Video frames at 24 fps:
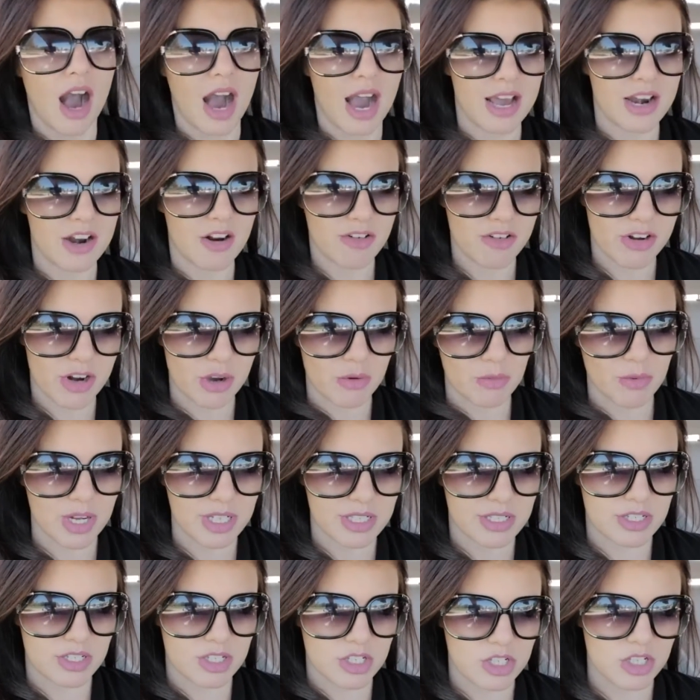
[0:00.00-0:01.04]
I don't know
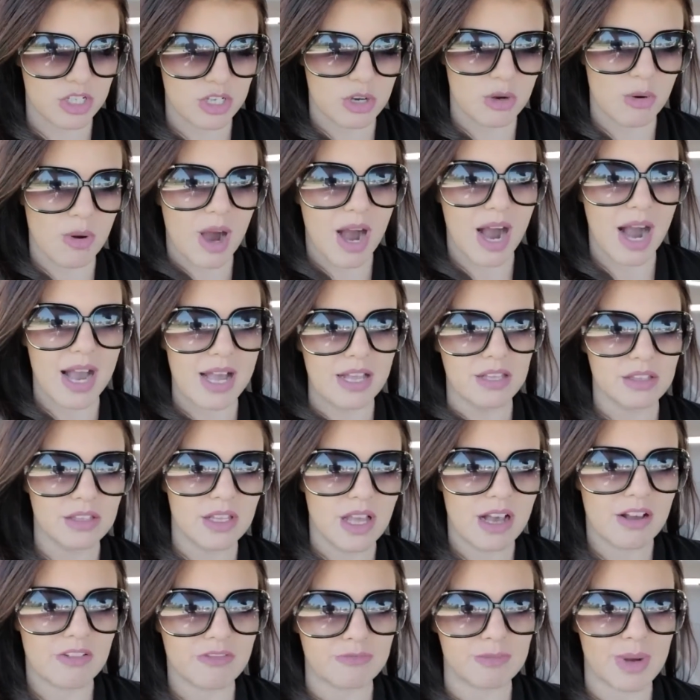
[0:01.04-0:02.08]
what to do. I
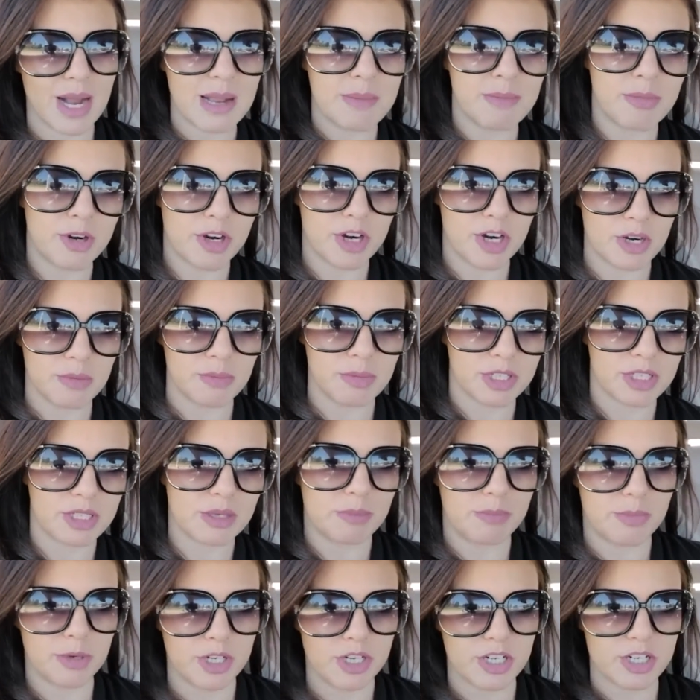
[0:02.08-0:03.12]
love my bird, but the
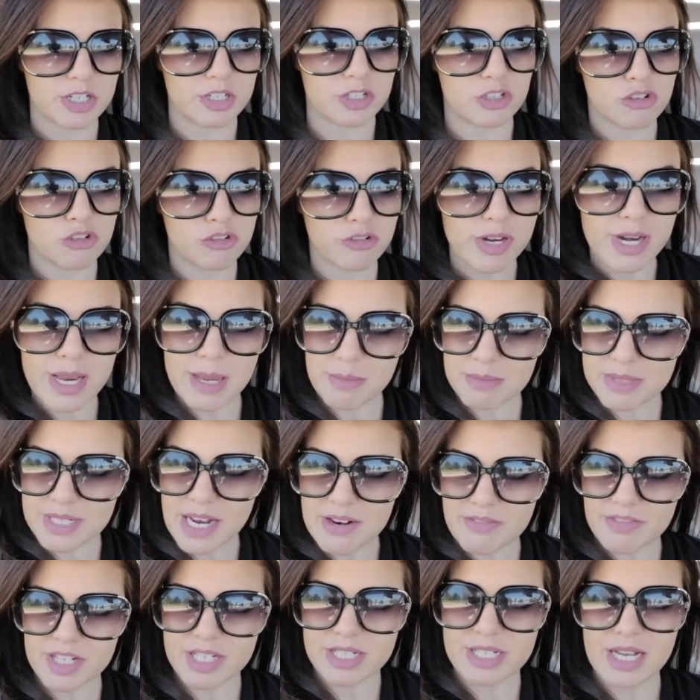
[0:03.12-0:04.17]
bird screams
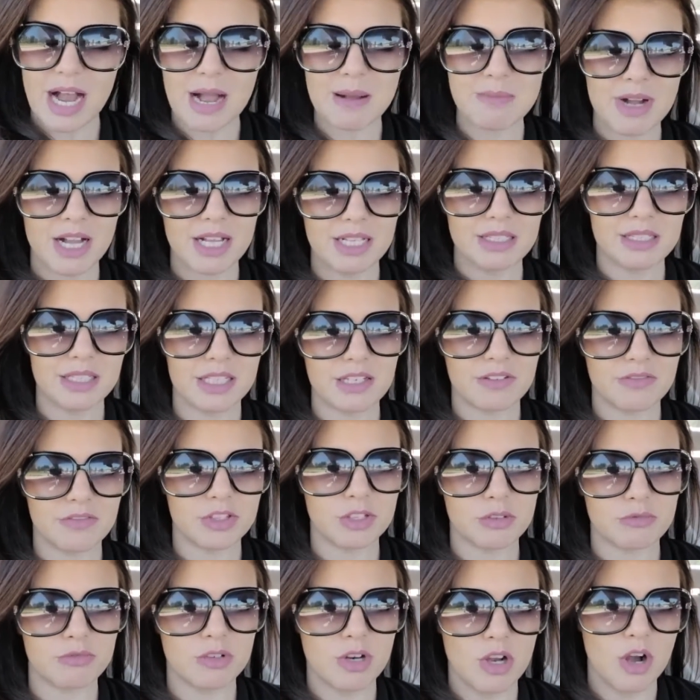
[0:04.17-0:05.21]
every time I leave
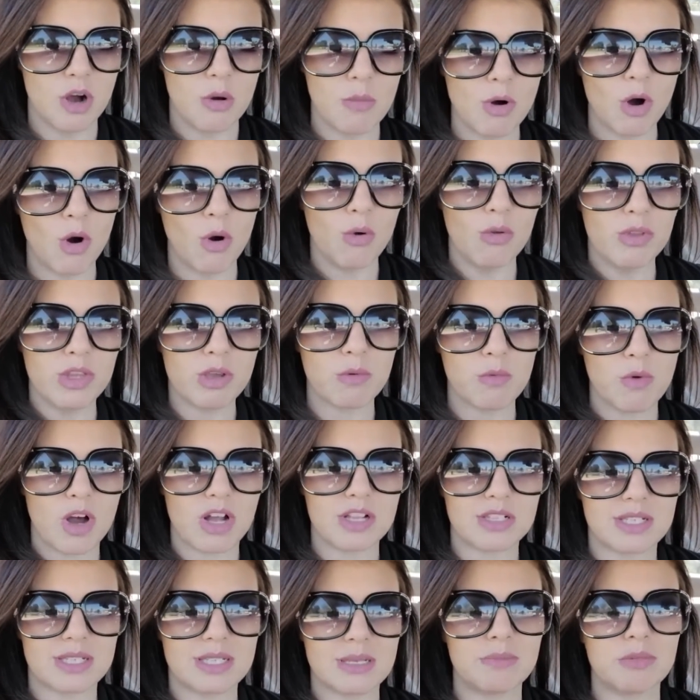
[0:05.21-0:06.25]
the room, only
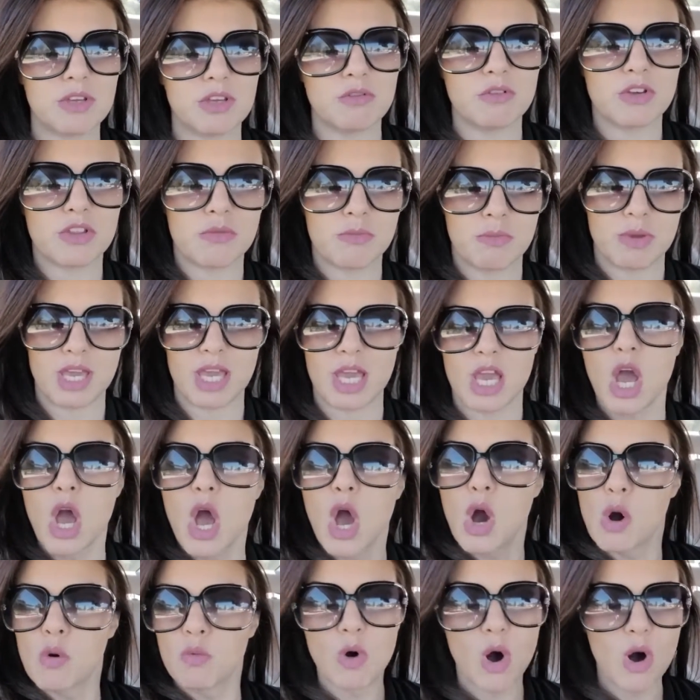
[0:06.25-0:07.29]
wants to be with me,
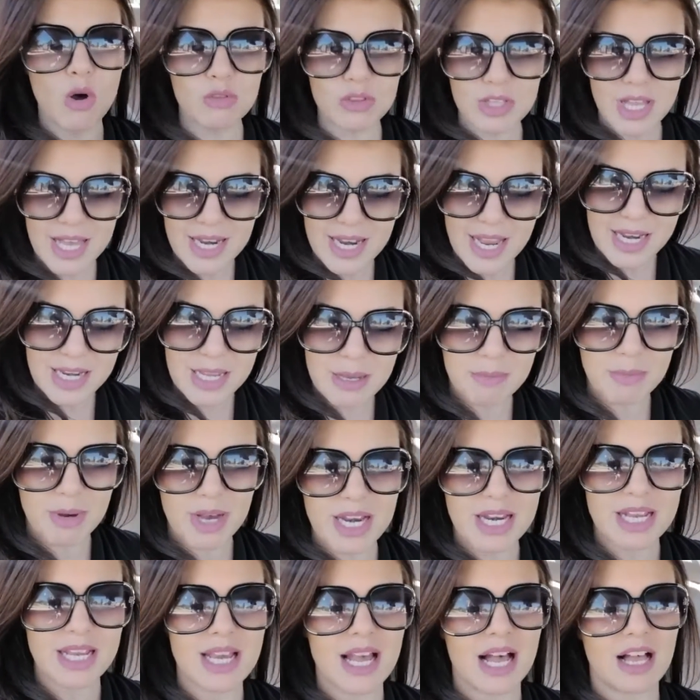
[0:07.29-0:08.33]
won't let
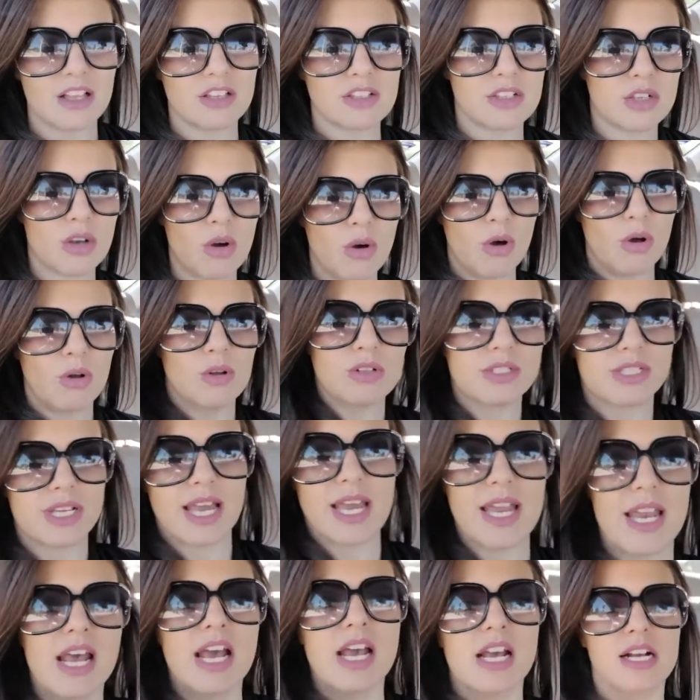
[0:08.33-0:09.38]
anybody else hold
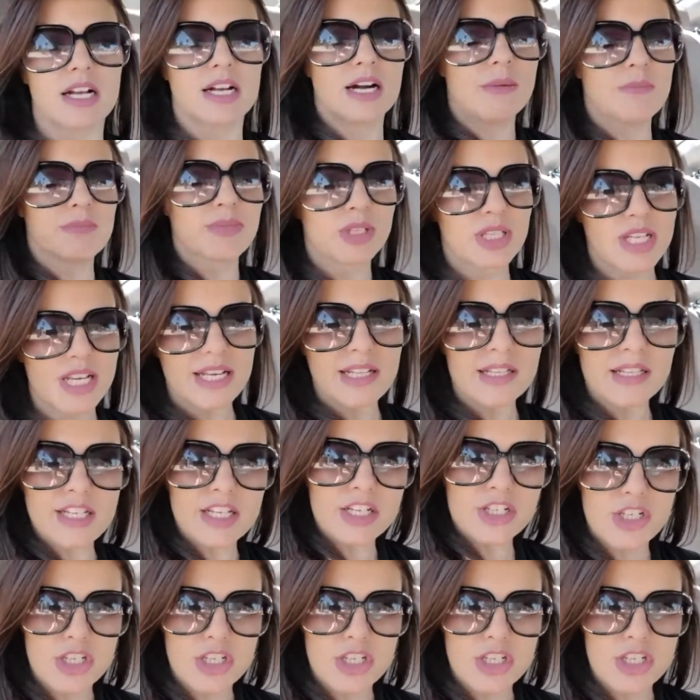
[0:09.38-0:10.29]
it, completely